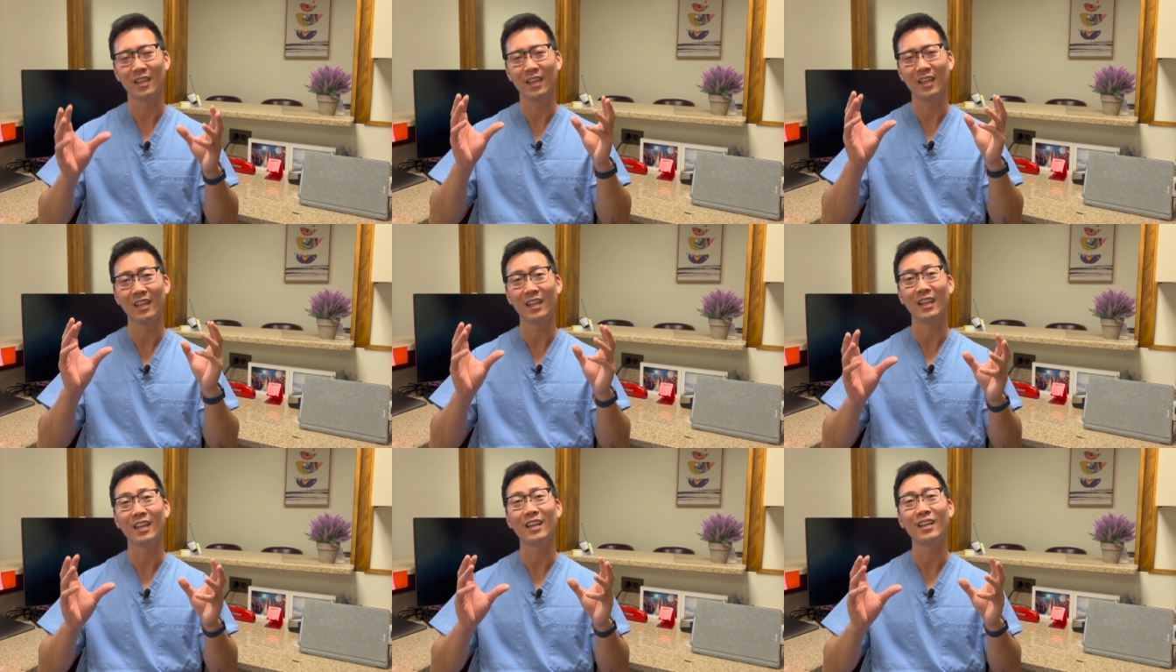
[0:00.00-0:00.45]

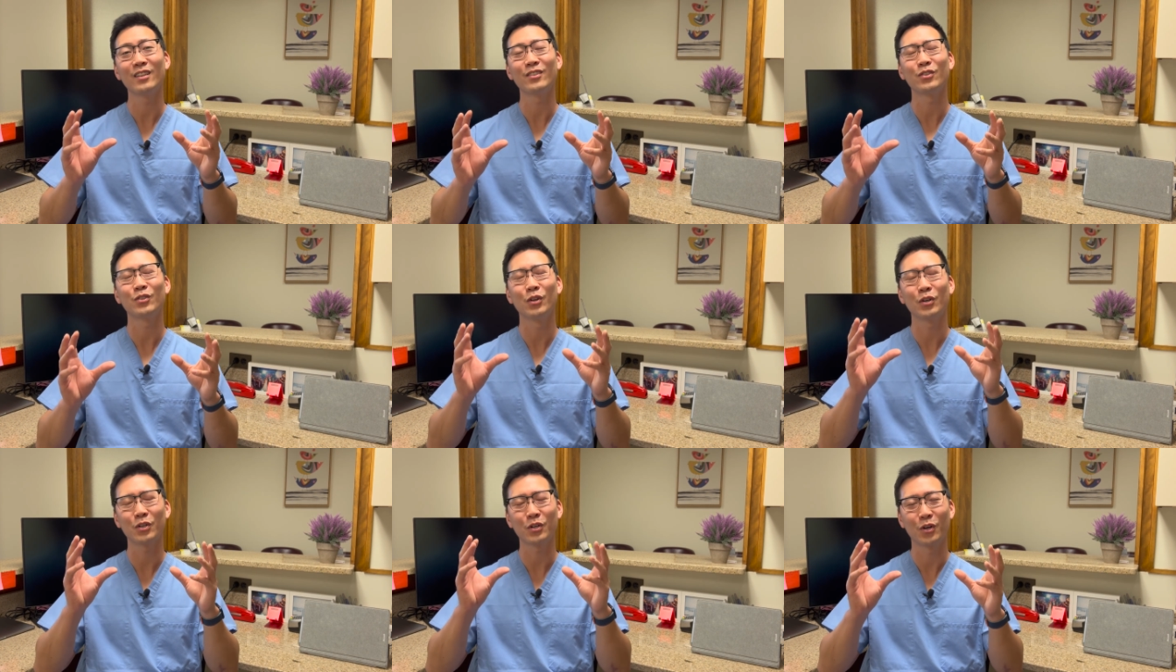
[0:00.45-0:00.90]
it is
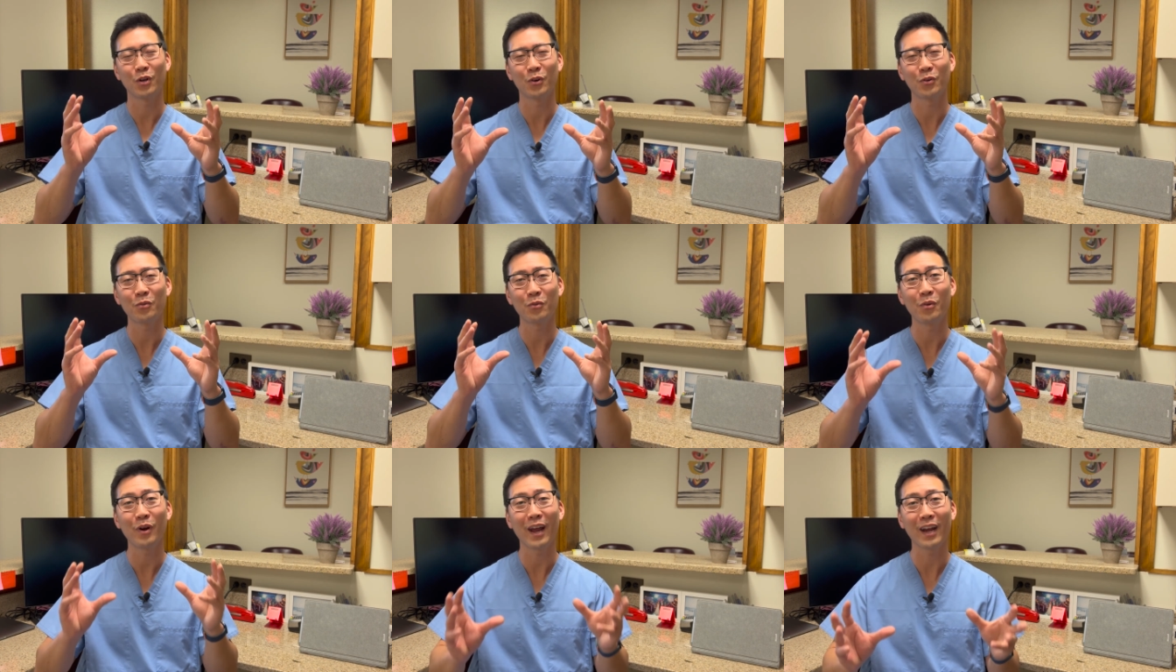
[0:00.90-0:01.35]
the
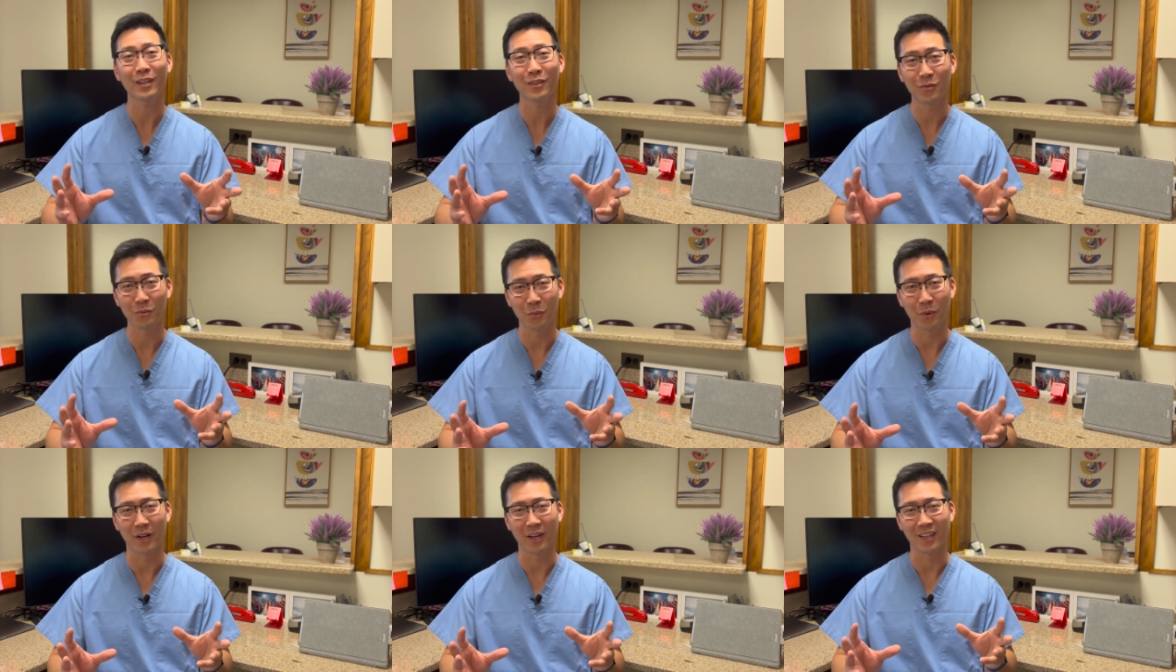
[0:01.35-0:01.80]
correct
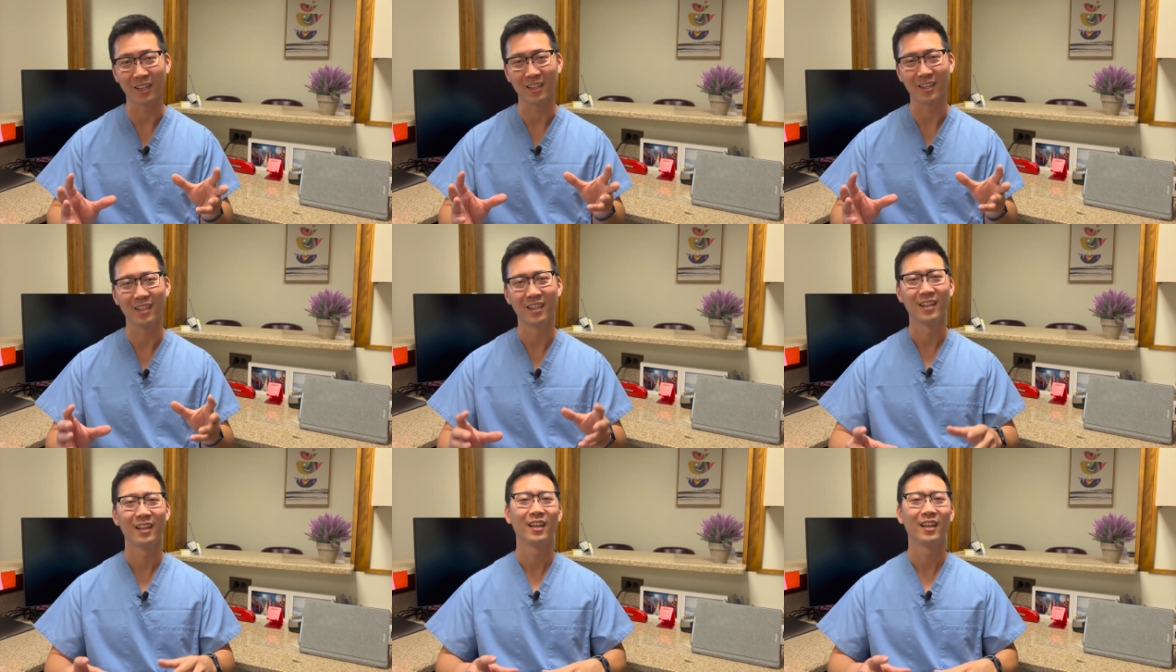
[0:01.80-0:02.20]
one